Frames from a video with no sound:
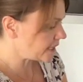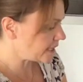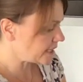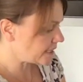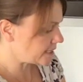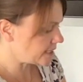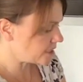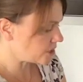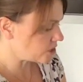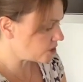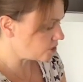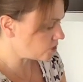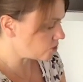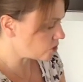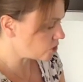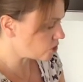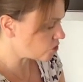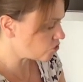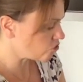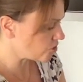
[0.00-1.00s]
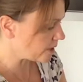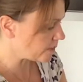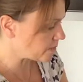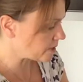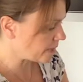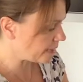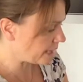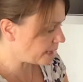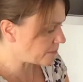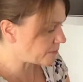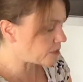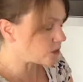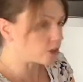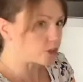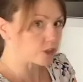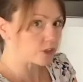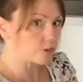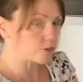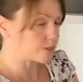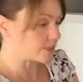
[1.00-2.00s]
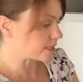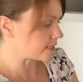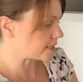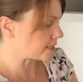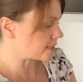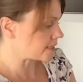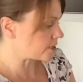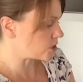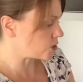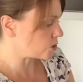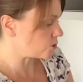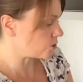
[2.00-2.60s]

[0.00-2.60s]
into strips, I am going to use scissors.